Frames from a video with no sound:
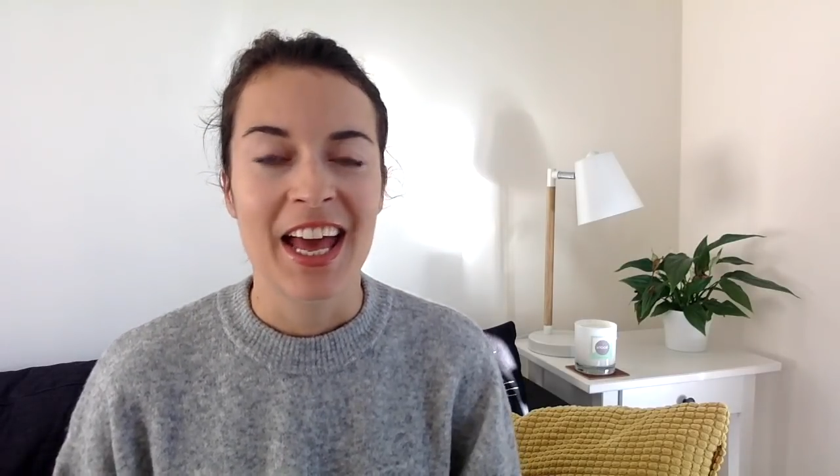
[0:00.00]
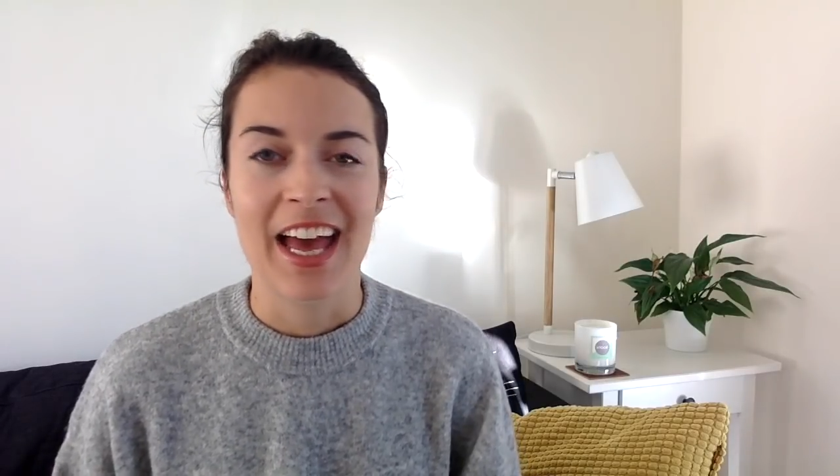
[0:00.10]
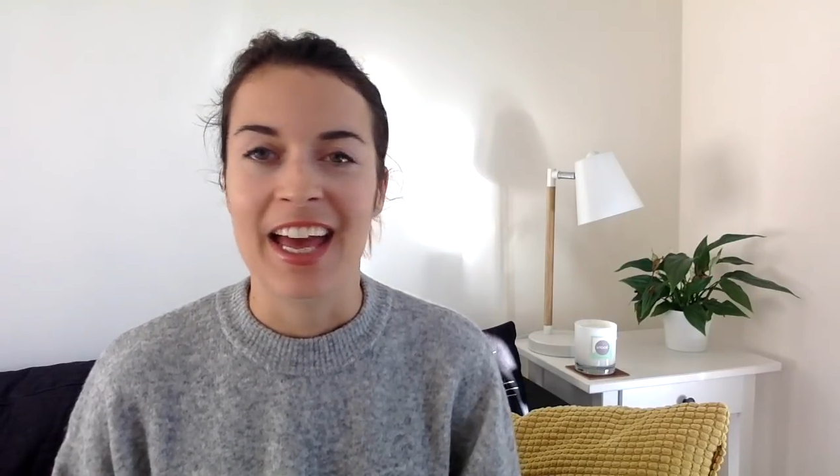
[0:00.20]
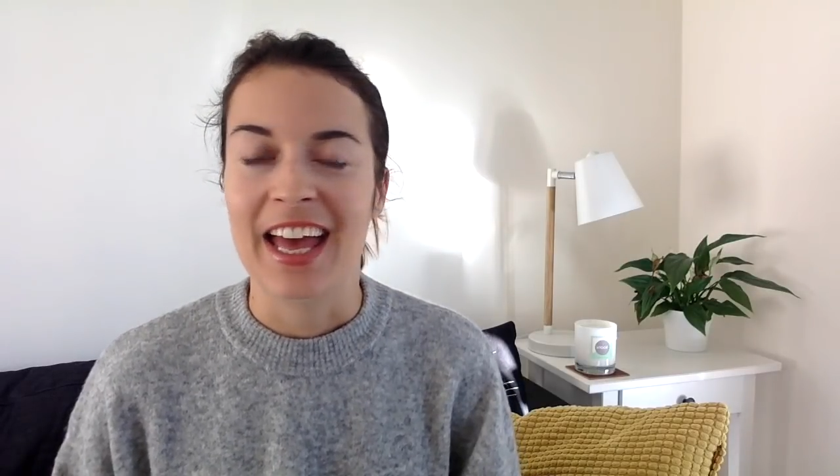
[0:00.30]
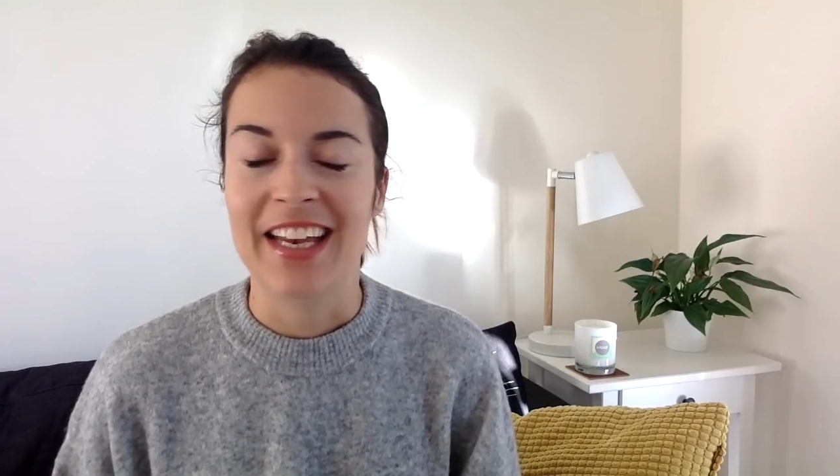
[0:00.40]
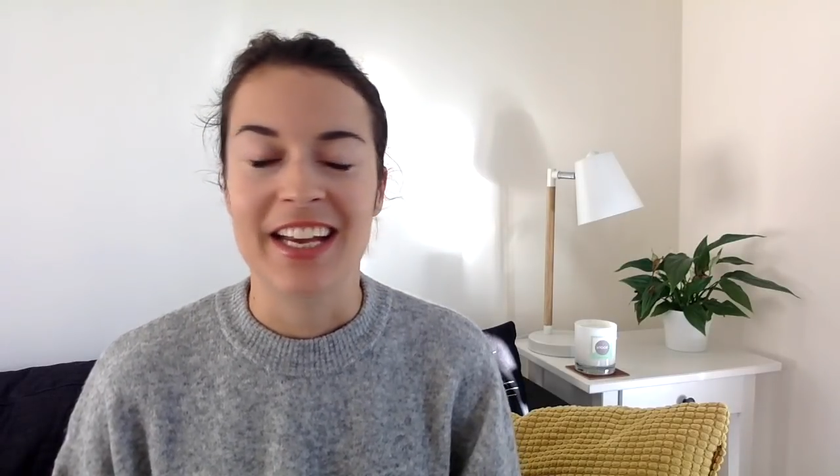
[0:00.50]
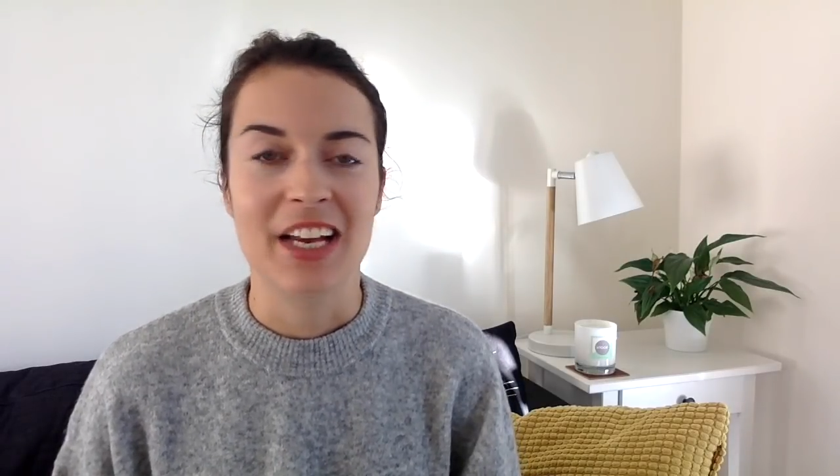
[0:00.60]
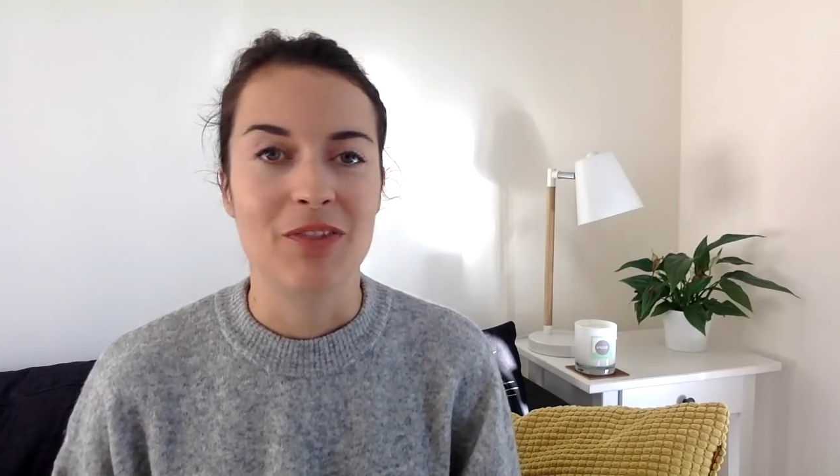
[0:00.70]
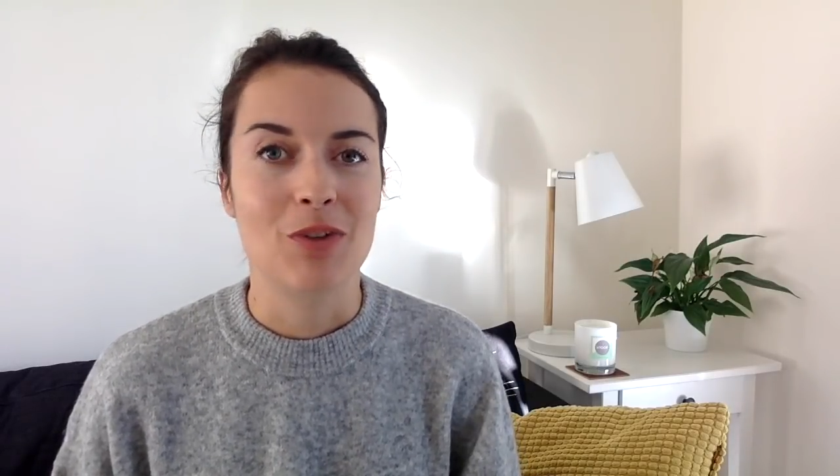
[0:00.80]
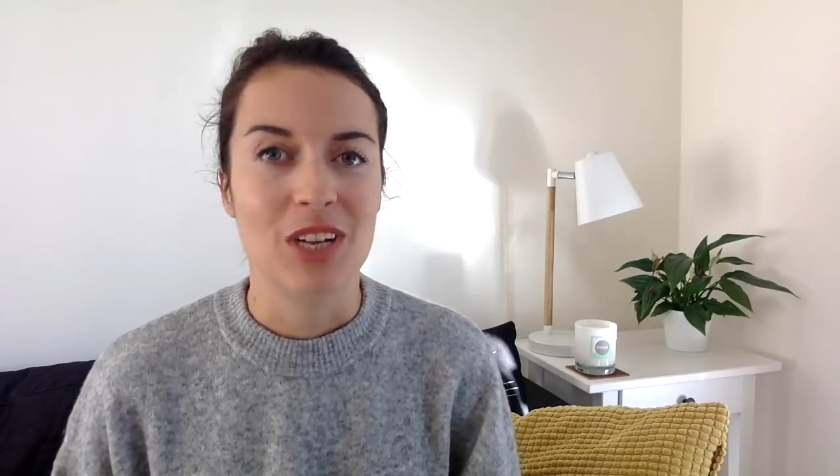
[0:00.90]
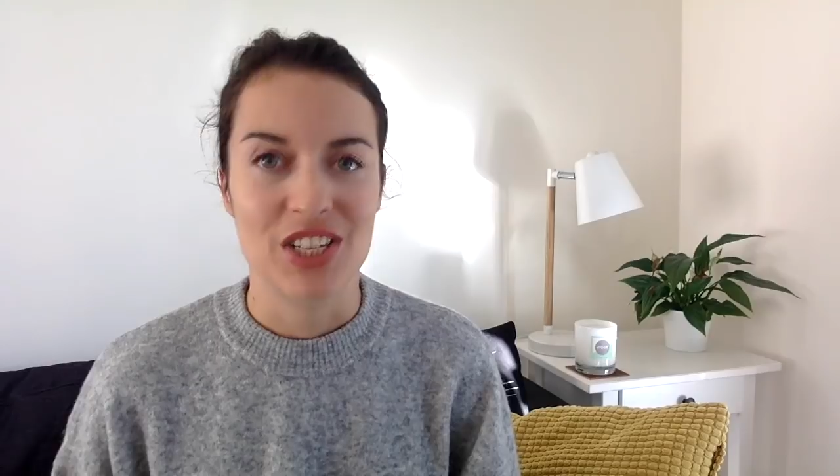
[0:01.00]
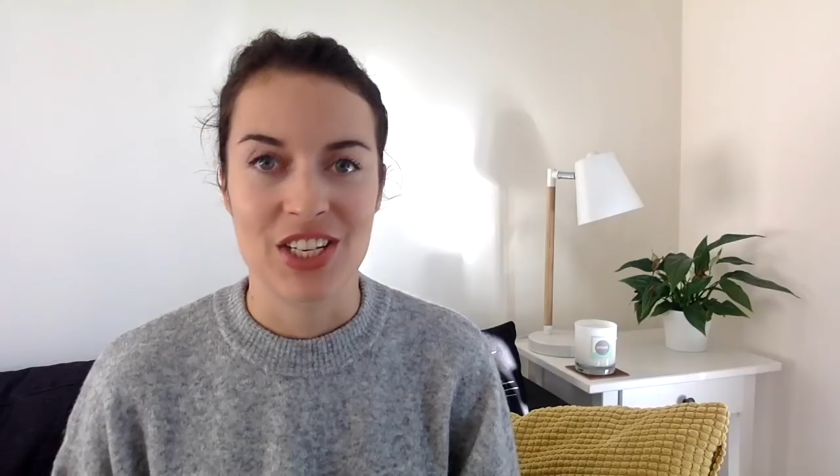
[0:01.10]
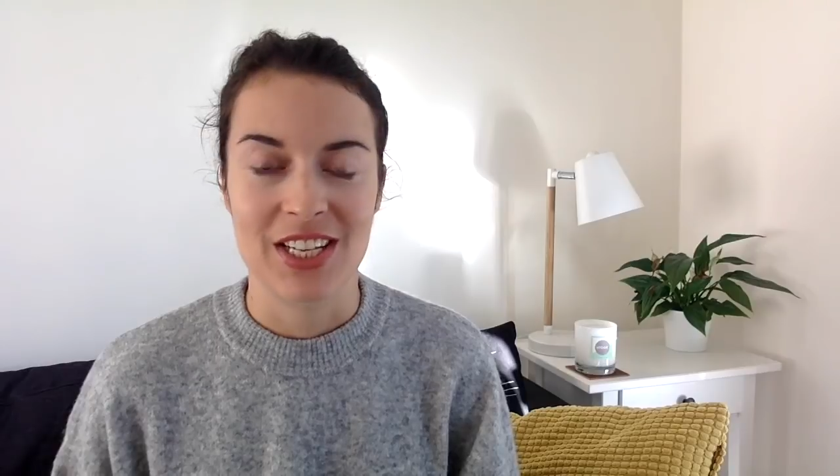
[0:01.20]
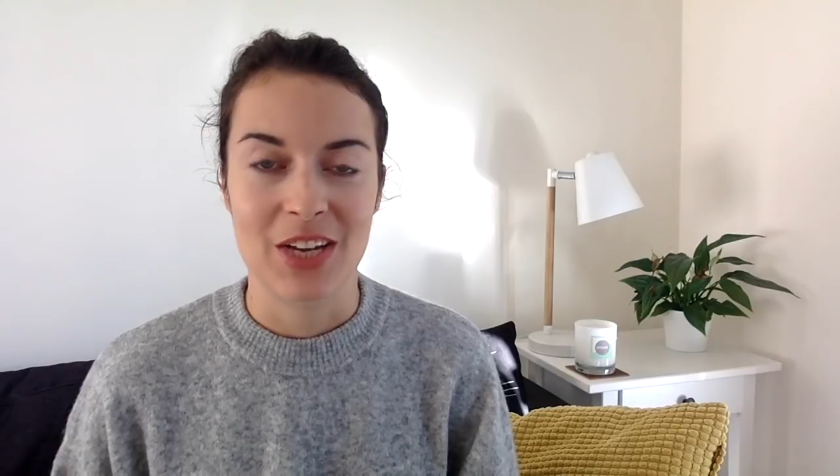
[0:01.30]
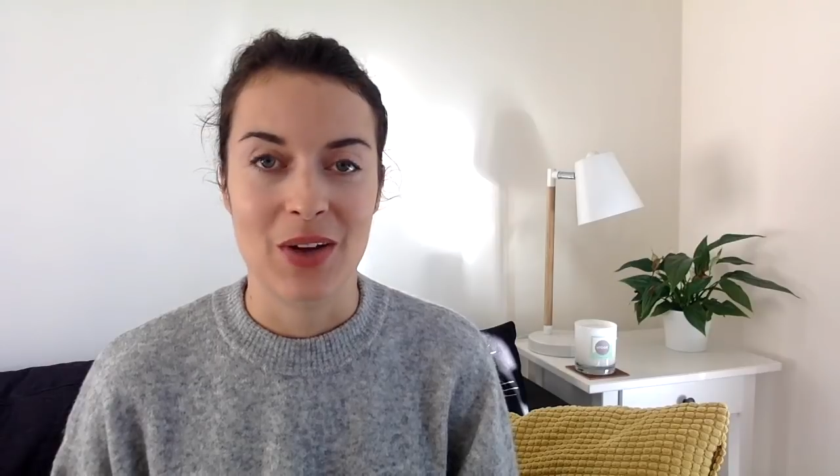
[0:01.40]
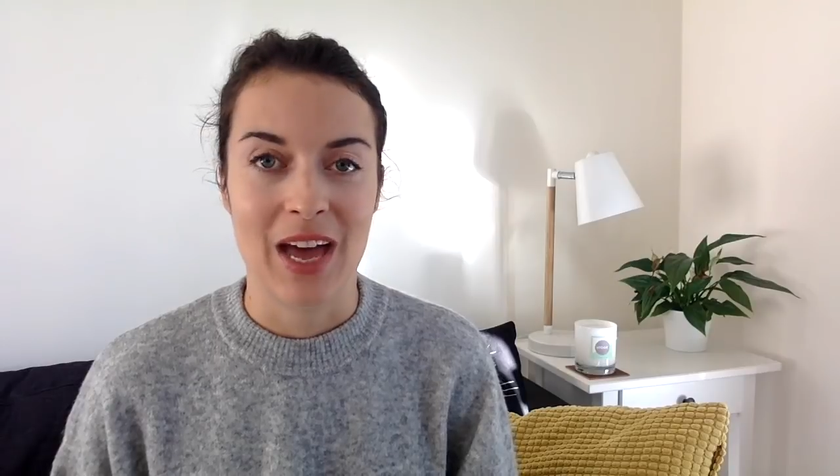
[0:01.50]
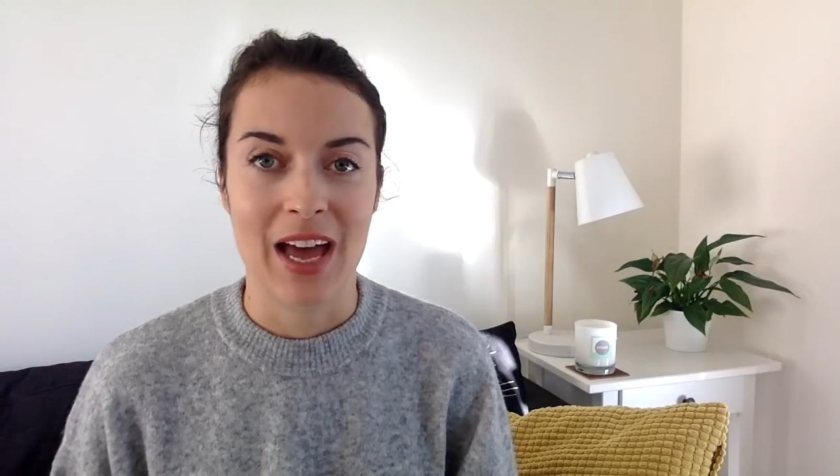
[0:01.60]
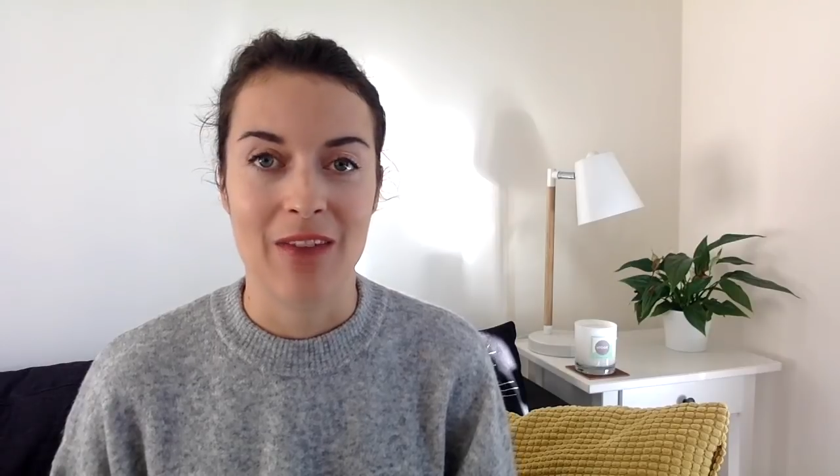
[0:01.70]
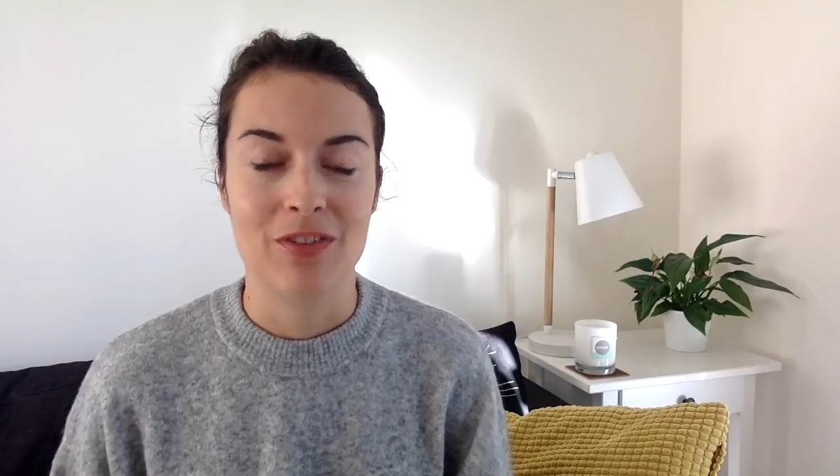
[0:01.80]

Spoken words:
Any kind of questions that you have,